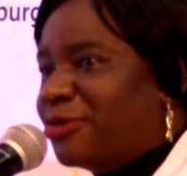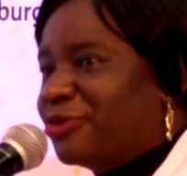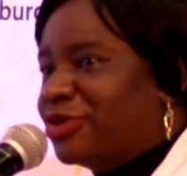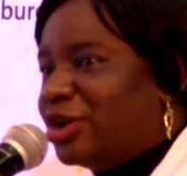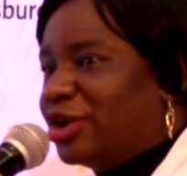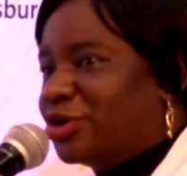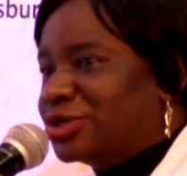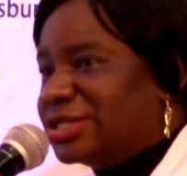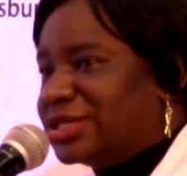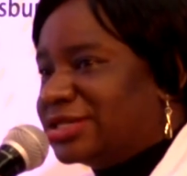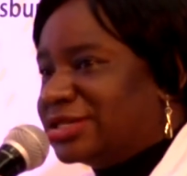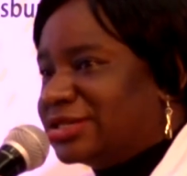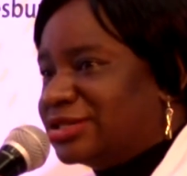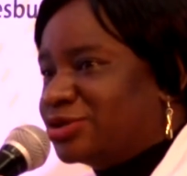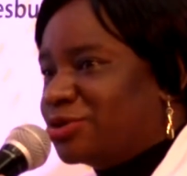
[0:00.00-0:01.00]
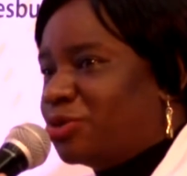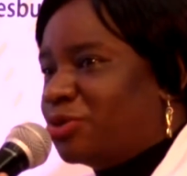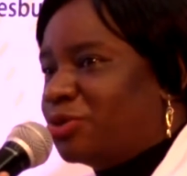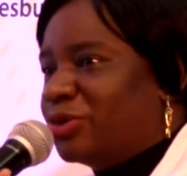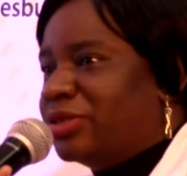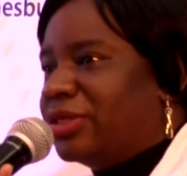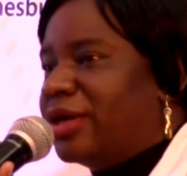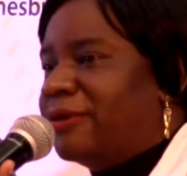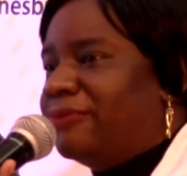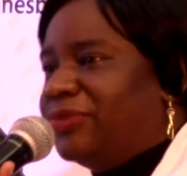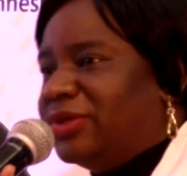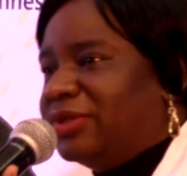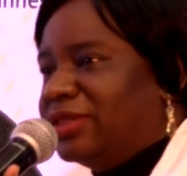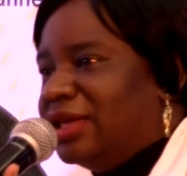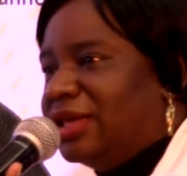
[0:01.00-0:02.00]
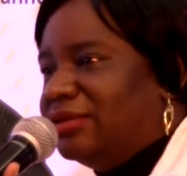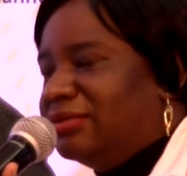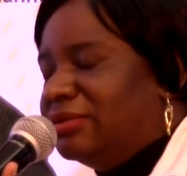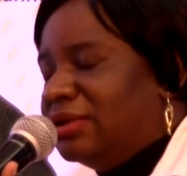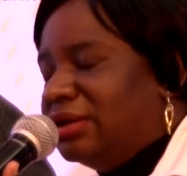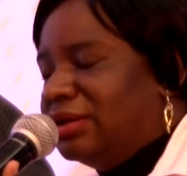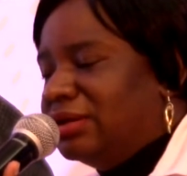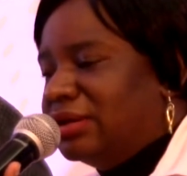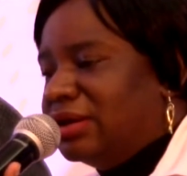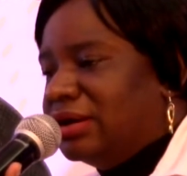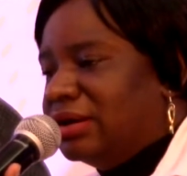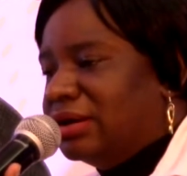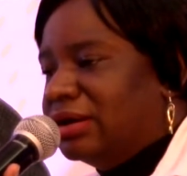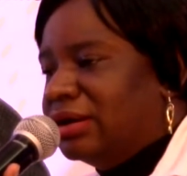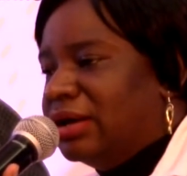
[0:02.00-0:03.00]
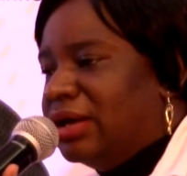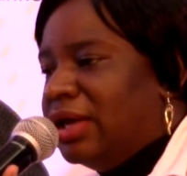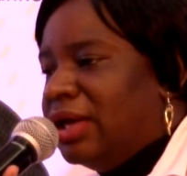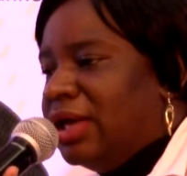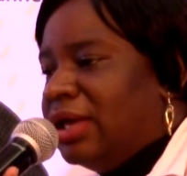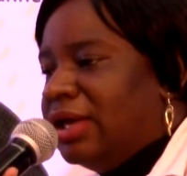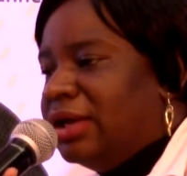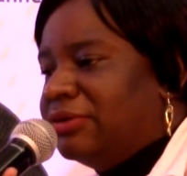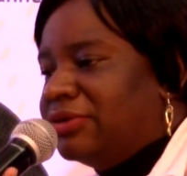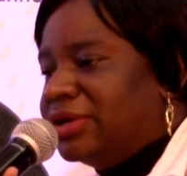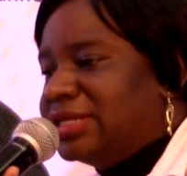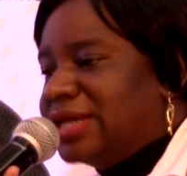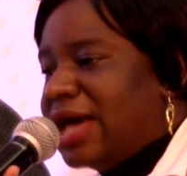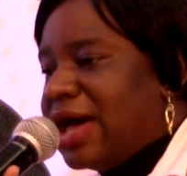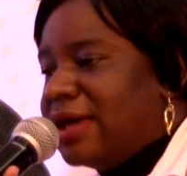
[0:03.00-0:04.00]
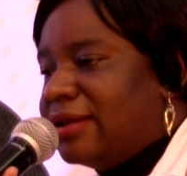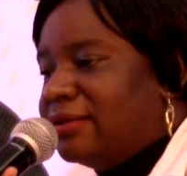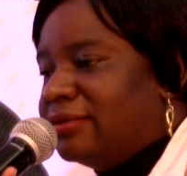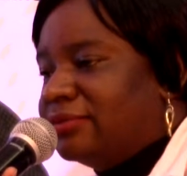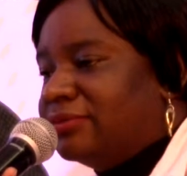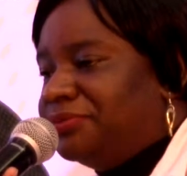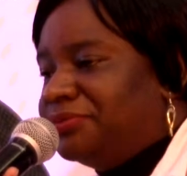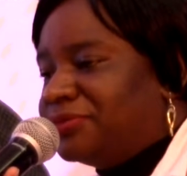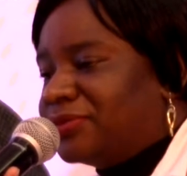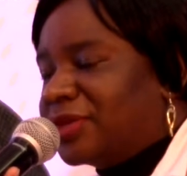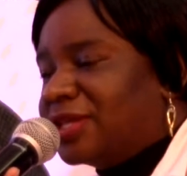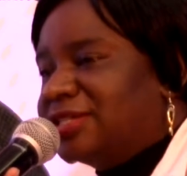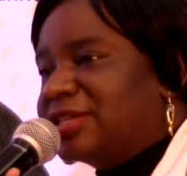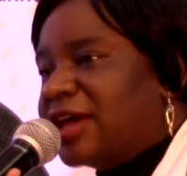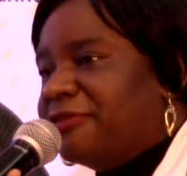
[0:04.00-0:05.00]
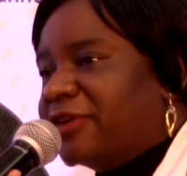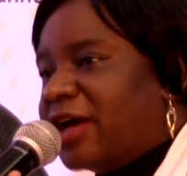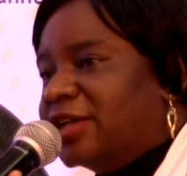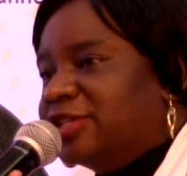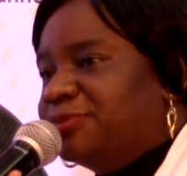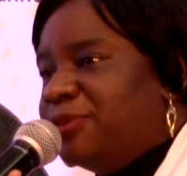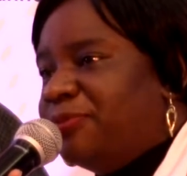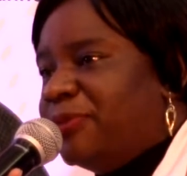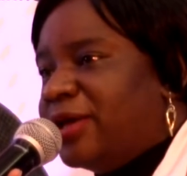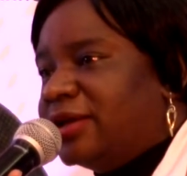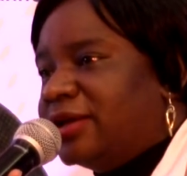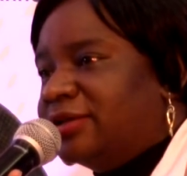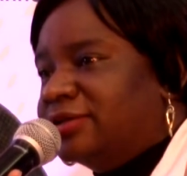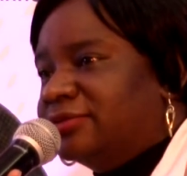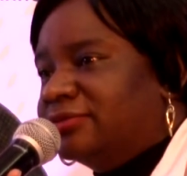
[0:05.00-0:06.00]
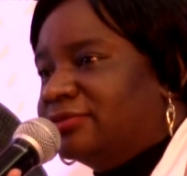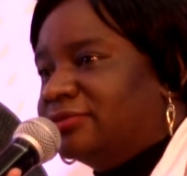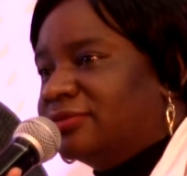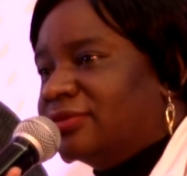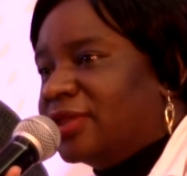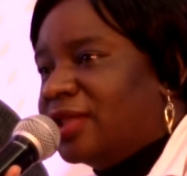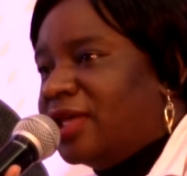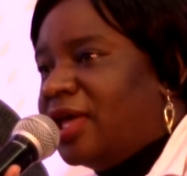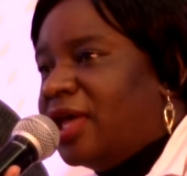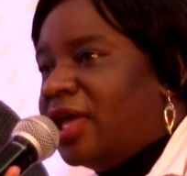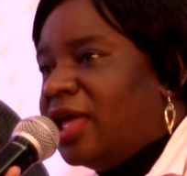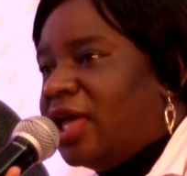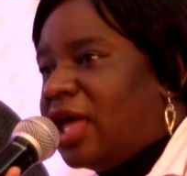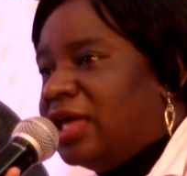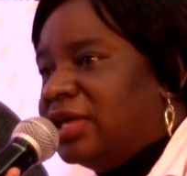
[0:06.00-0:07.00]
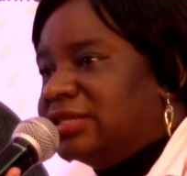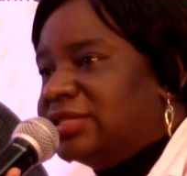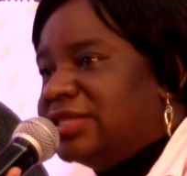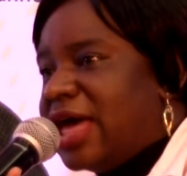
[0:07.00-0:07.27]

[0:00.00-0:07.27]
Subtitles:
Great, me included. Now, how many of you civil society organizations own the premises in which you run your businesses?